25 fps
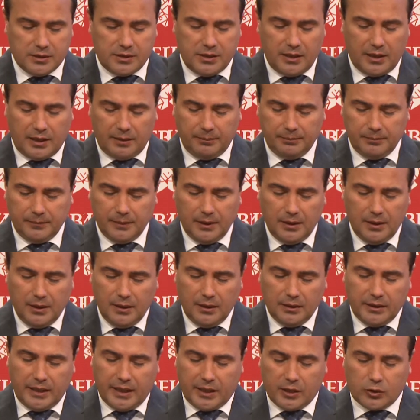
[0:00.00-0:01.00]
I avail
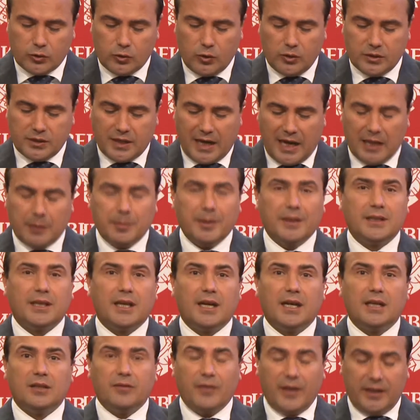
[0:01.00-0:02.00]
myself of this
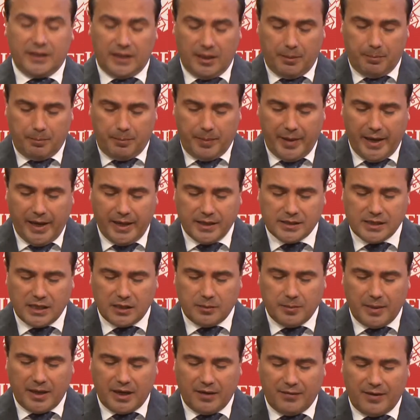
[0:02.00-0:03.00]
opportunity to underline
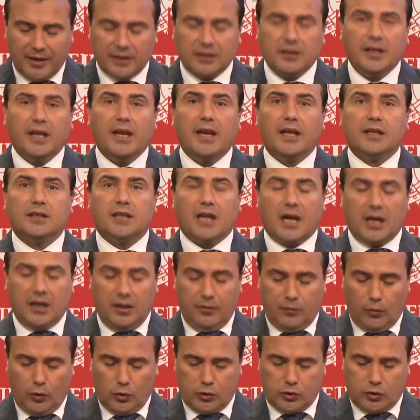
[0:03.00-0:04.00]
that by constructing
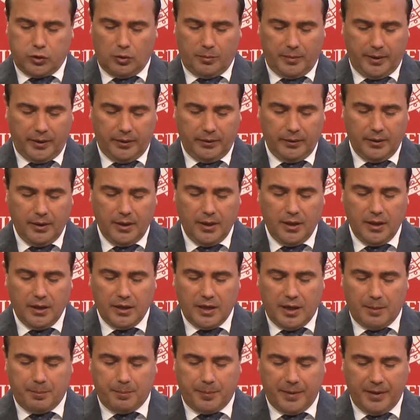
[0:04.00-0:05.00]
the two
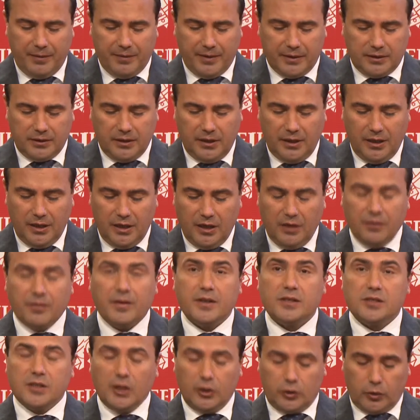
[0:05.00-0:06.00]
50-megawatt power
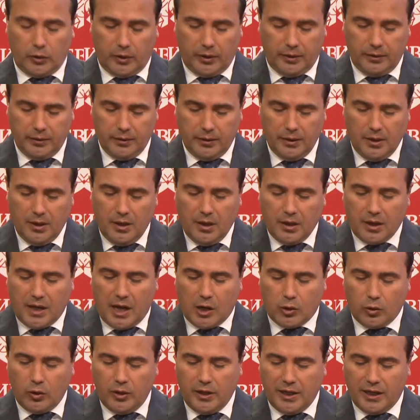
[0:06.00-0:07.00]
plants in Oslo
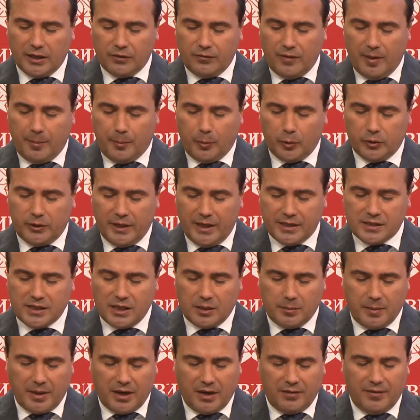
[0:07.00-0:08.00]
by private
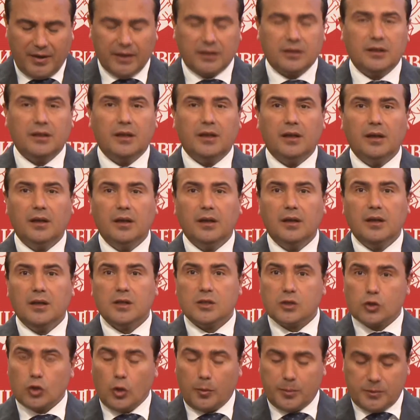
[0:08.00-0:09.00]
investors,
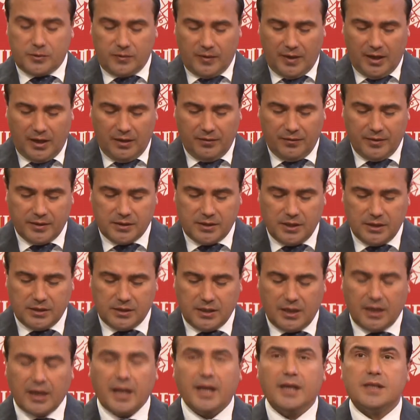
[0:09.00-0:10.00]
as well as two
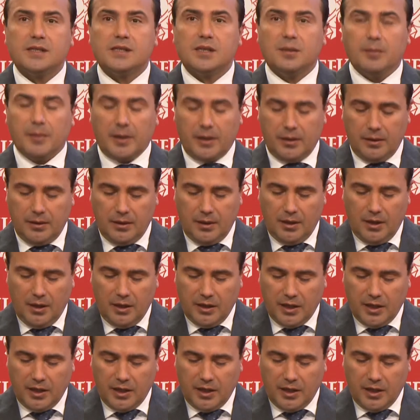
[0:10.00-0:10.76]
10-megawatt